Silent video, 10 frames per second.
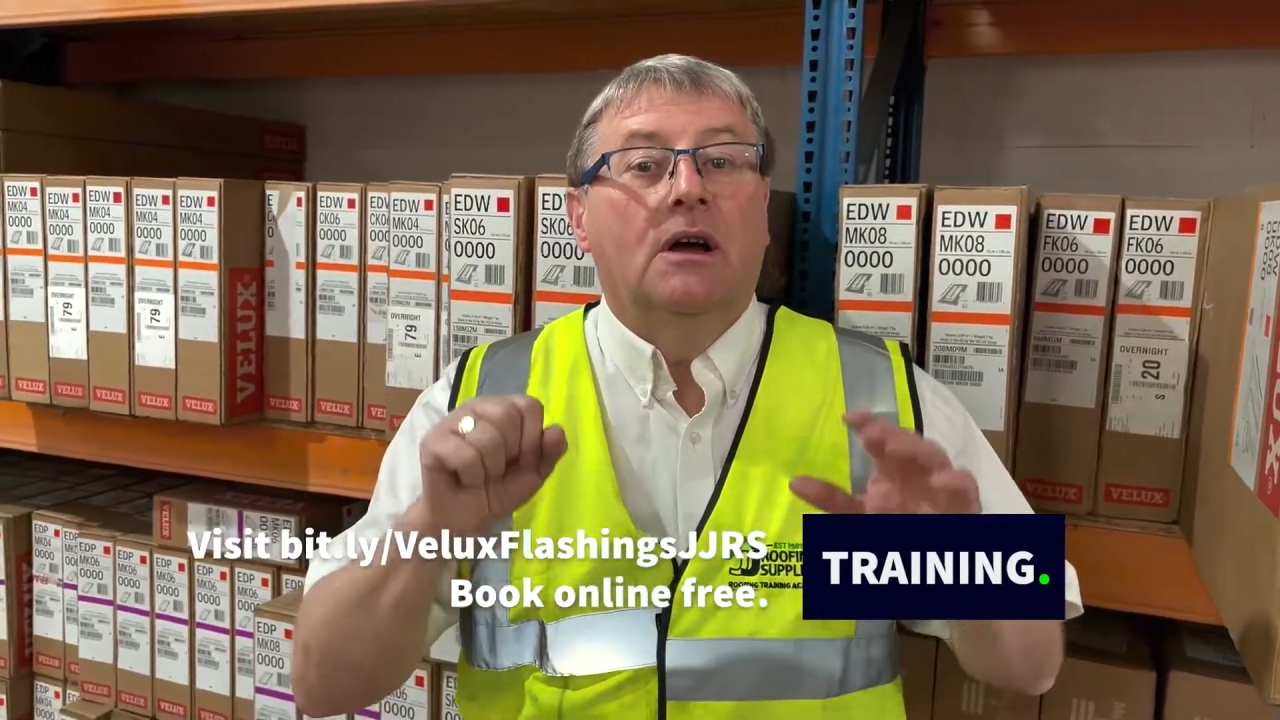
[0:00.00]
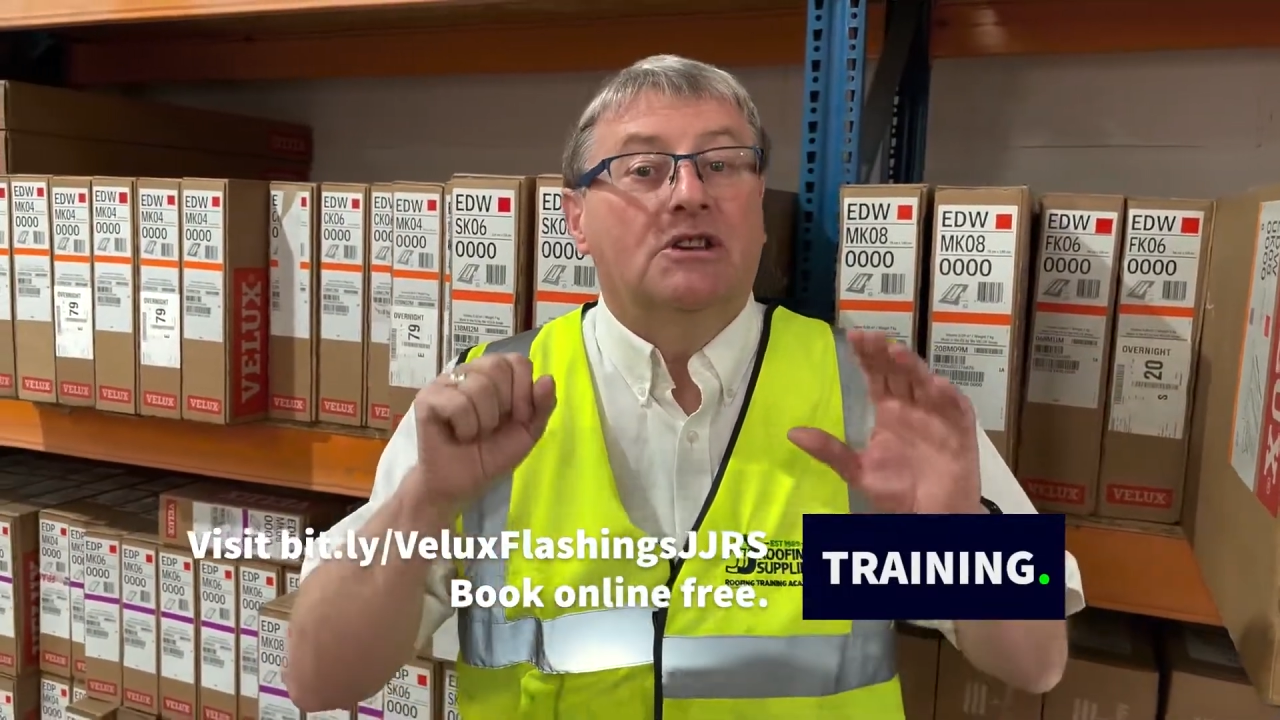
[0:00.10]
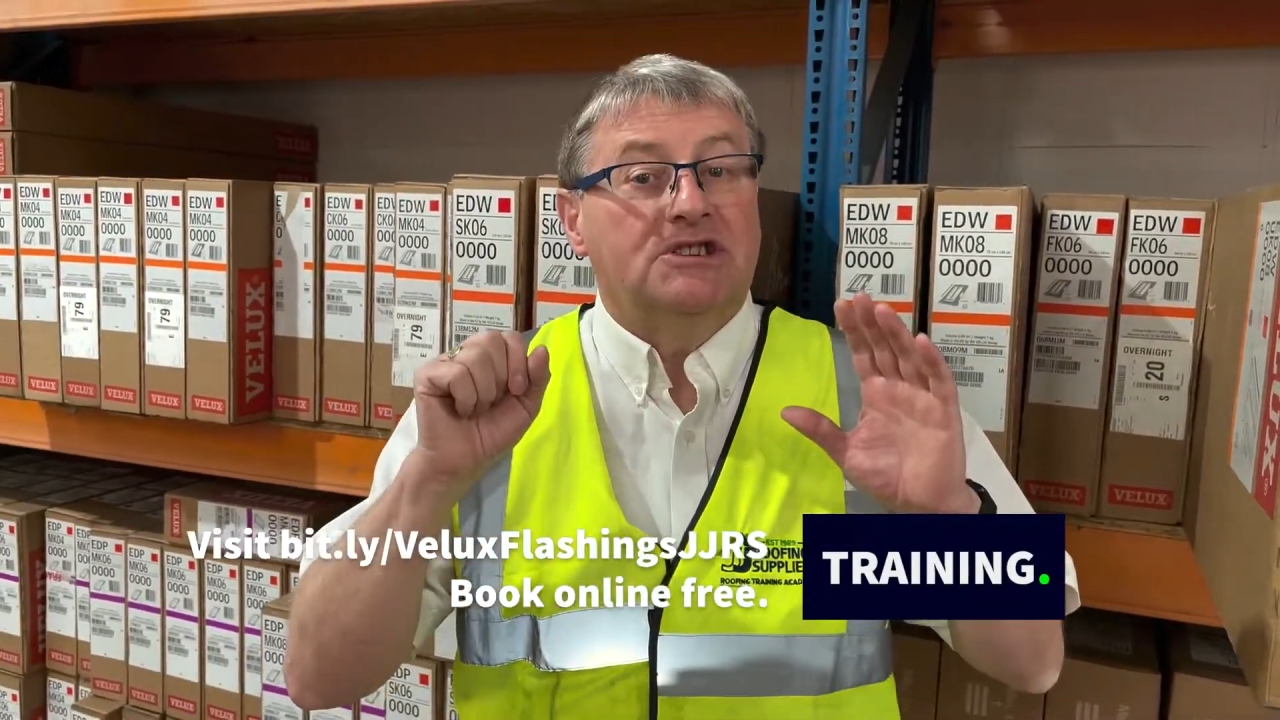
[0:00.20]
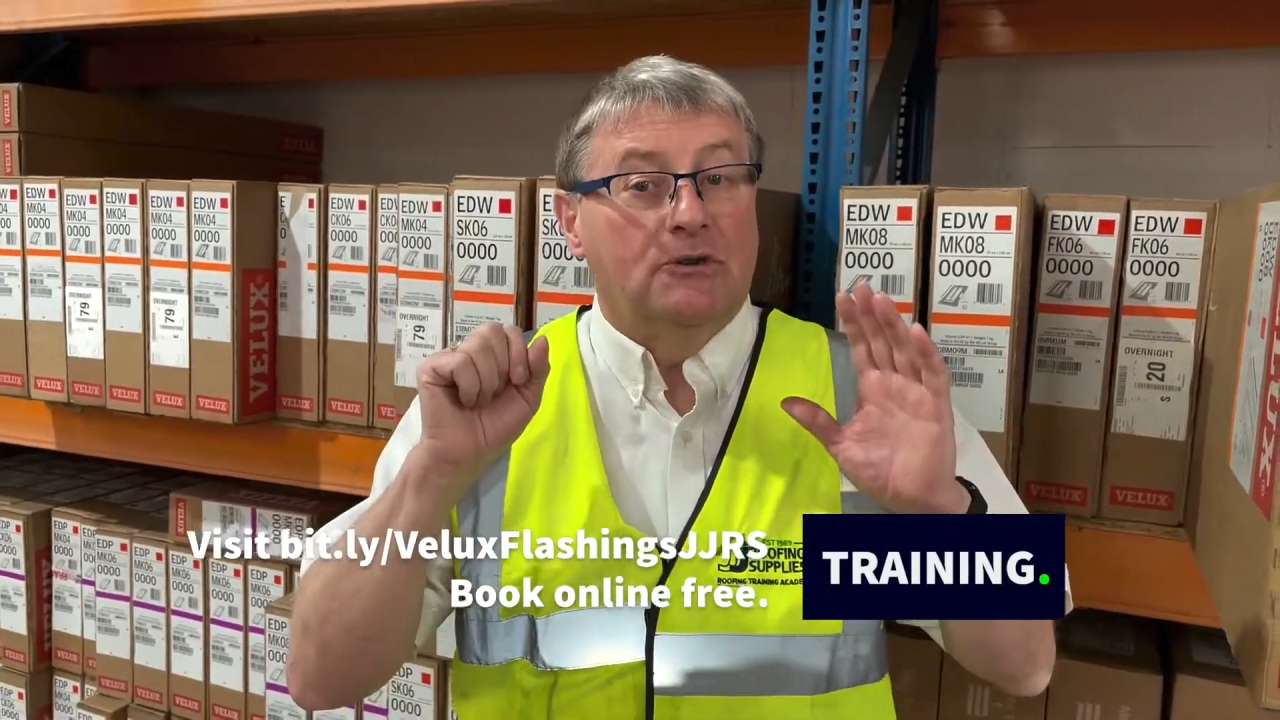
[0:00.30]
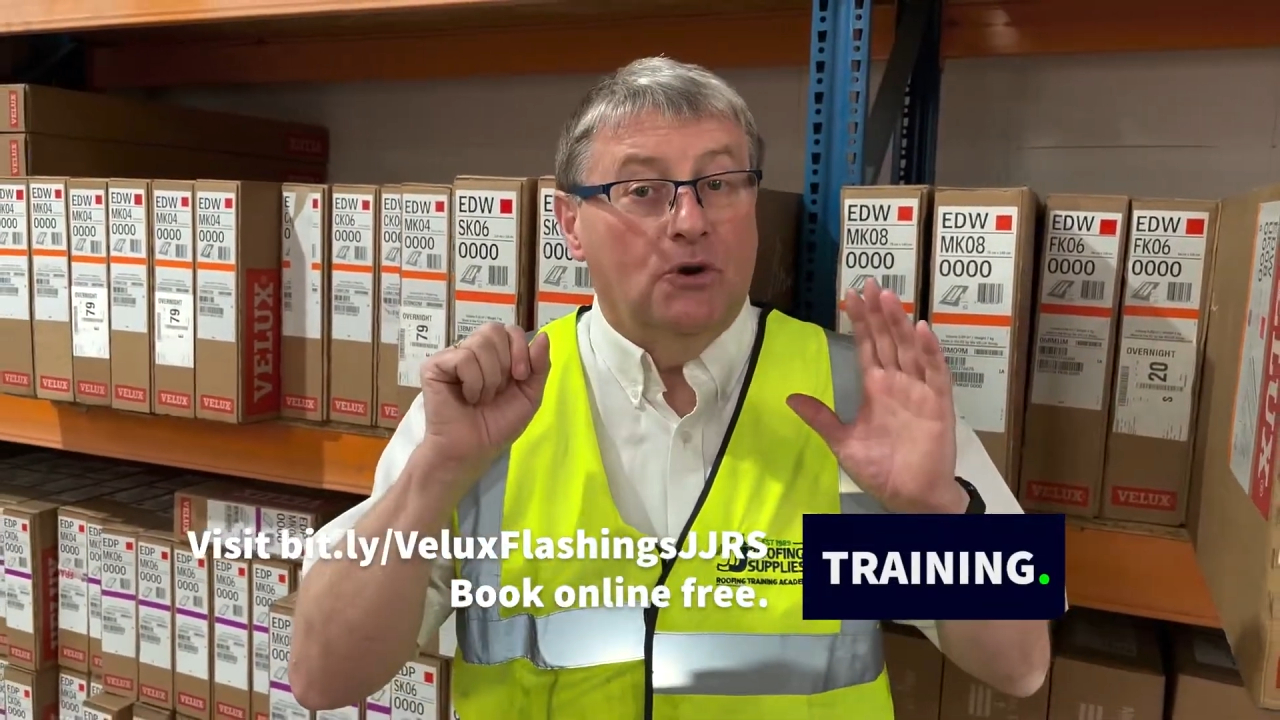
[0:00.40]

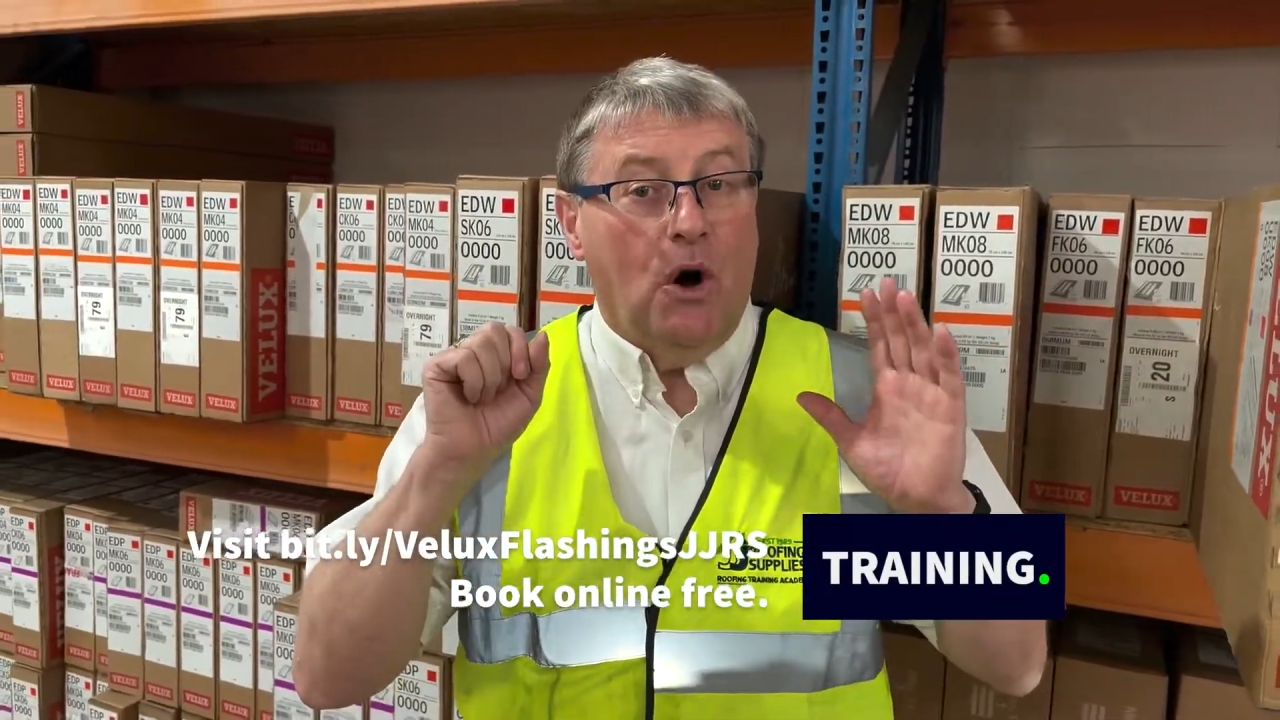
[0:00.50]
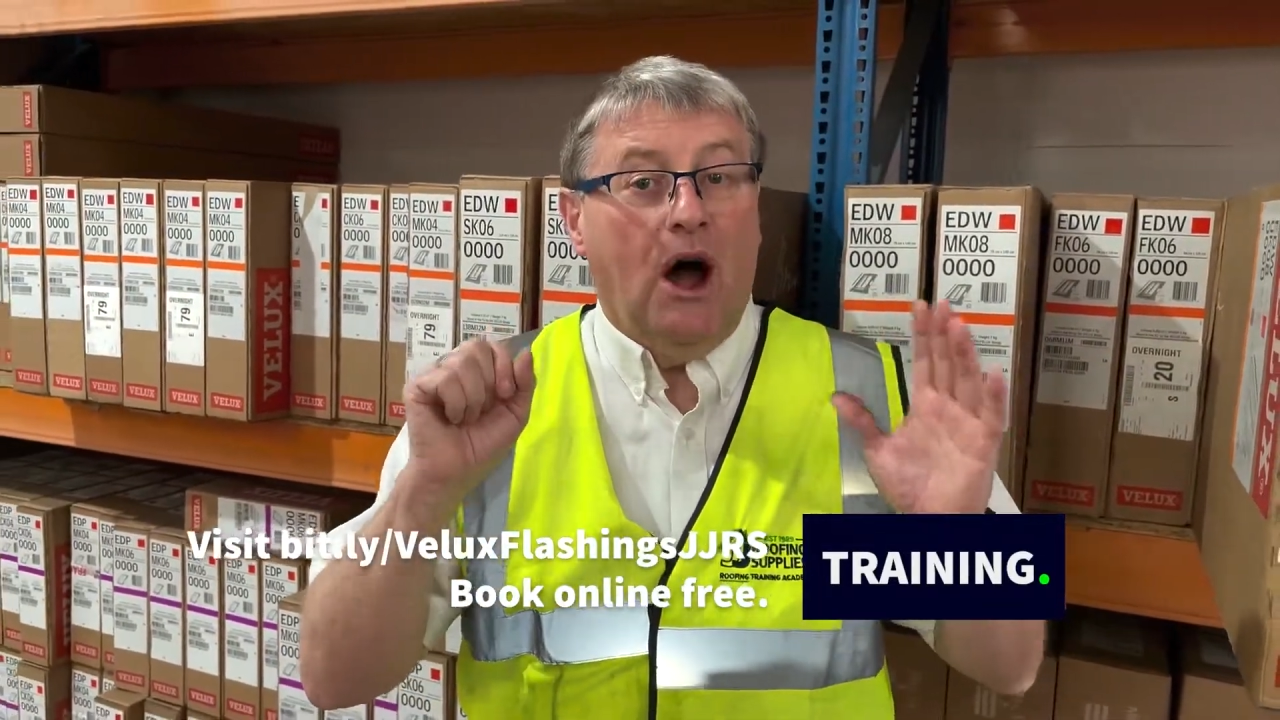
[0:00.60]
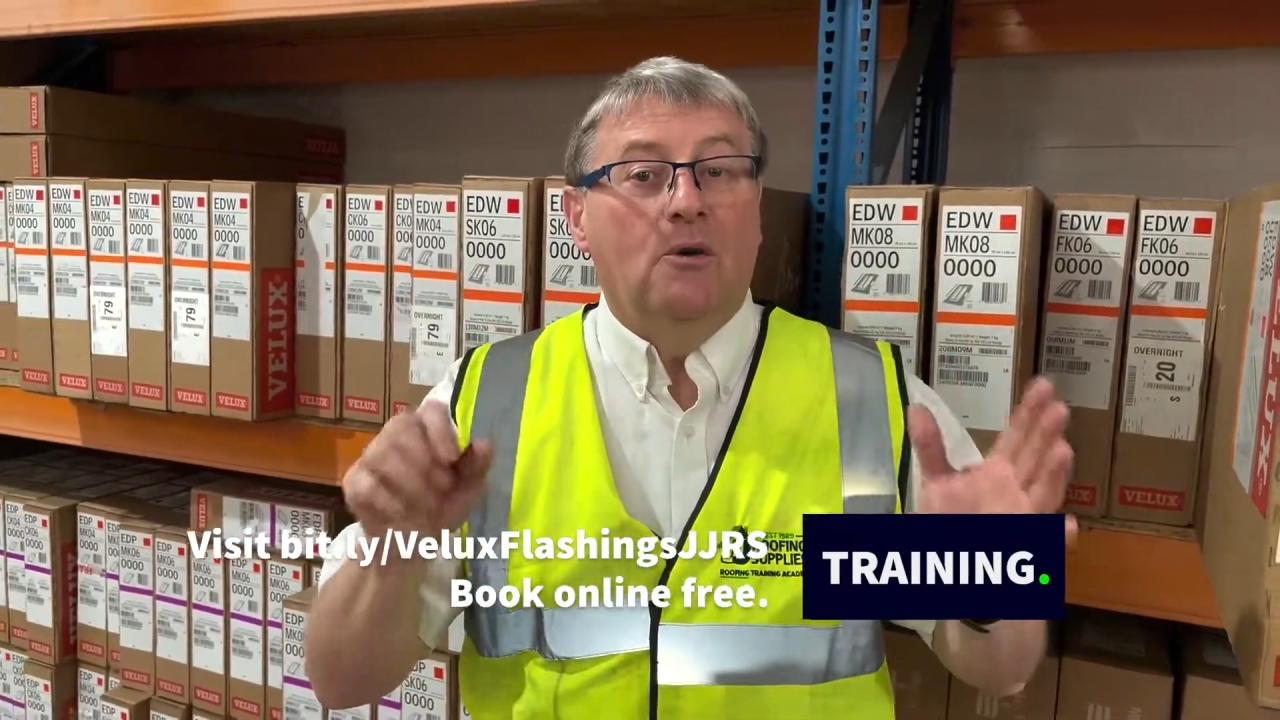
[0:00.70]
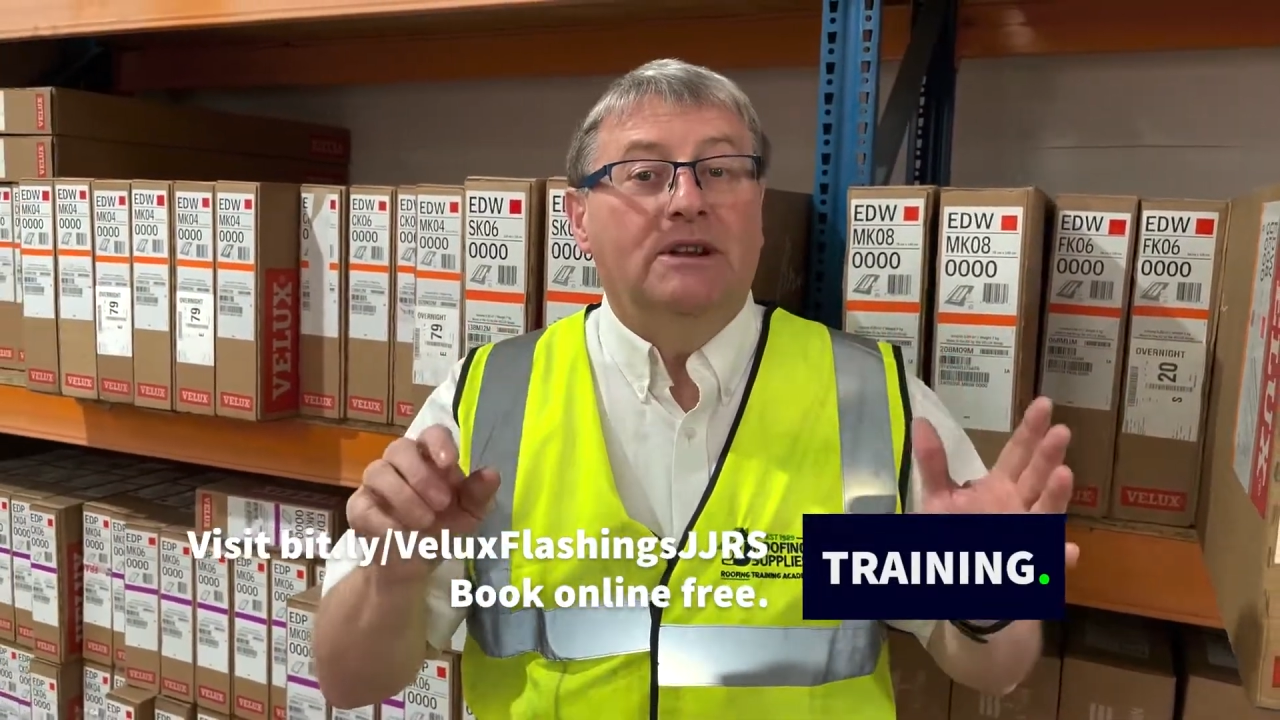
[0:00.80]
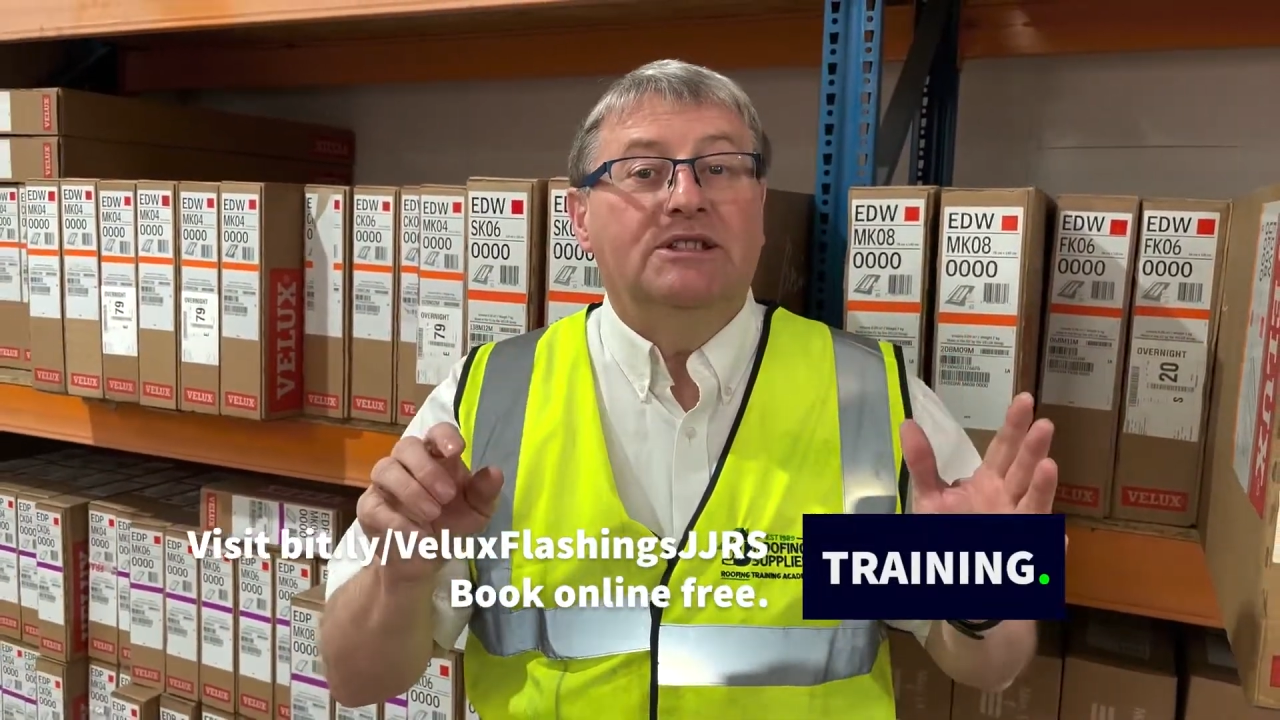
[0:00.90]
So not only